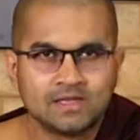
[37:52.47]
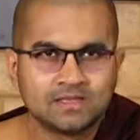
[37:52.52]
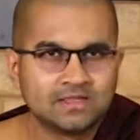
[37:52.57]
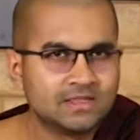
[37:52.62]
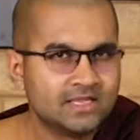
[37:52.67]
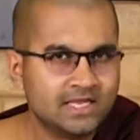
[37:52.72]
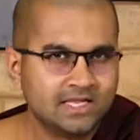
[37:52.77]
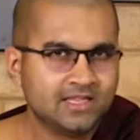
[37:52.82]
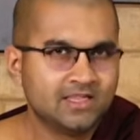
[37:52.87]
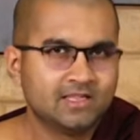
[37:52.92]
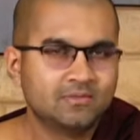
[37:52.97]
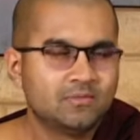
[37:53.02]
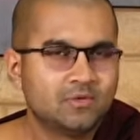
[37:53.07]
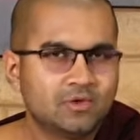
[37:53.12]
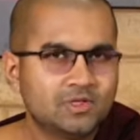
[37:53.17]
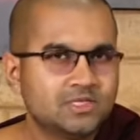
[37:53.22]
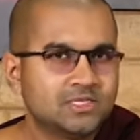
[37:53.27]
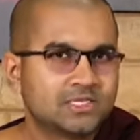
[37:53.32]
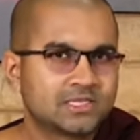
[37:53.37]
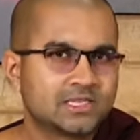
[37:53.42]
Then the
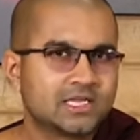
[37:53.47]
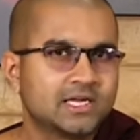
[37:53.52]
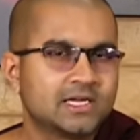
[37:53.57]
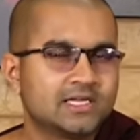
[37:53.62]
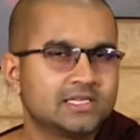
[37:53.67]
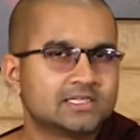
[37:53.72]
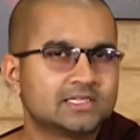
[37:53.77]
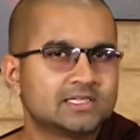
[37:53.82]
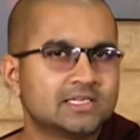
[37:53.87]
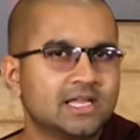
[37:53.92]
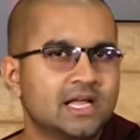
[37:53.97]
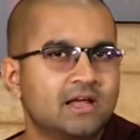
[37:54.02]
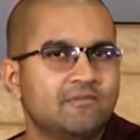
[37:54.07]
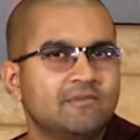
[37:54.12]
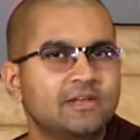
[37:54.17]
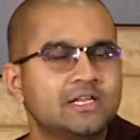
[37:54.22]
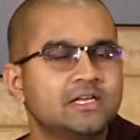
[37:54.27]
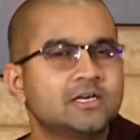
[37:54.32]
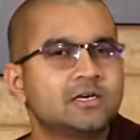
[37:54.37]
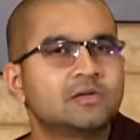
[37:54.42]
bodhisattva doesn't have
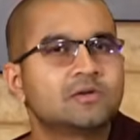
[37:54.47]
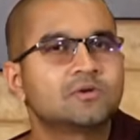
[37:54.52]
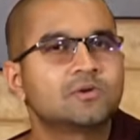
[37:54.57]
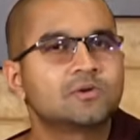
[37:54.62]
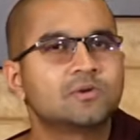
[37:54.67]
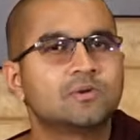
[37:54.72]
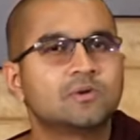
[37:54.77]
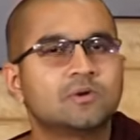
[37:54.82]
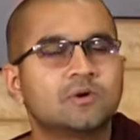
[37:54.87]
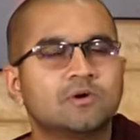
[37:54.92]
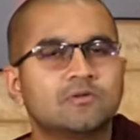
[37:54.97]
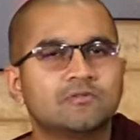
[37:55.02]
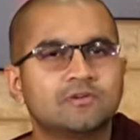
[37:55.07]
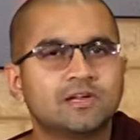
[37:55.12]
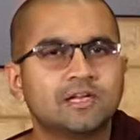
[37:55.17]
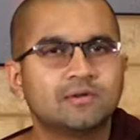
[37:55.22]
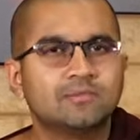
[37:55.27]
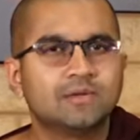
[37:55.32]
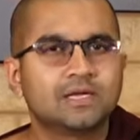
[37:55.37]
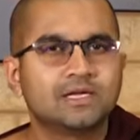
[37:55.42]
any control over
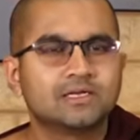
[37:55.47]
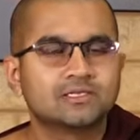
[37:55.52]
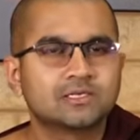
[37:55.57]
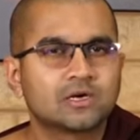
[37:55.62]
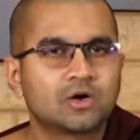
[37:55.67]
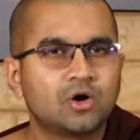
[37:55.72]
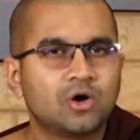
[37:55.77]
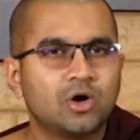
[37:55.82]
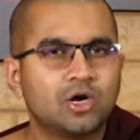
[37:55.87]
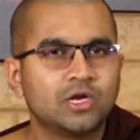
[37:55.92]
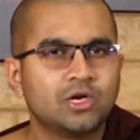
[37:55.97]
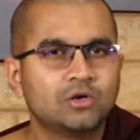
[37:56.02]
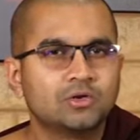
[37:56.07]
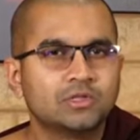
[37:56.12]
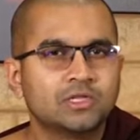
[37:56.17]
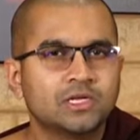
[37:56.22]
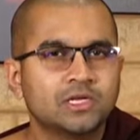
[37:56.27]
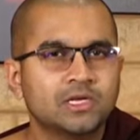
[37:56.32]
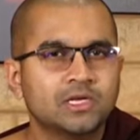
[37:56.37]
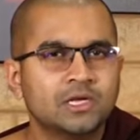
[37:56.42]
it, because according to
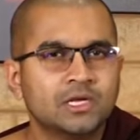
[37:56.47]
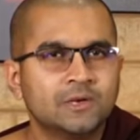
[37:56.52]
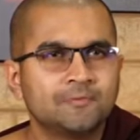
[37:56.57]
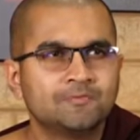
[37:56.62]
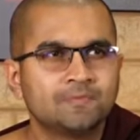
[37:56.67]
the